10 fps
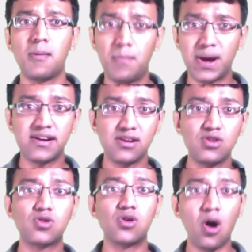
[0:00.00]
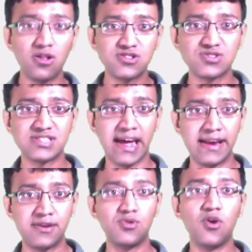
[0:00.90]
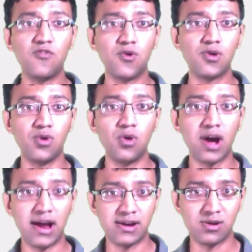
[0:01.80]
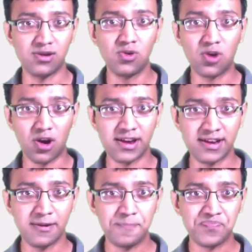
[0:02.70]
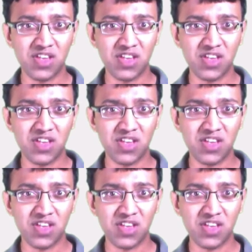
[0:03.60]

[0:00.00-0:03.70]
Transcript: but you could also send 204 no, con no content,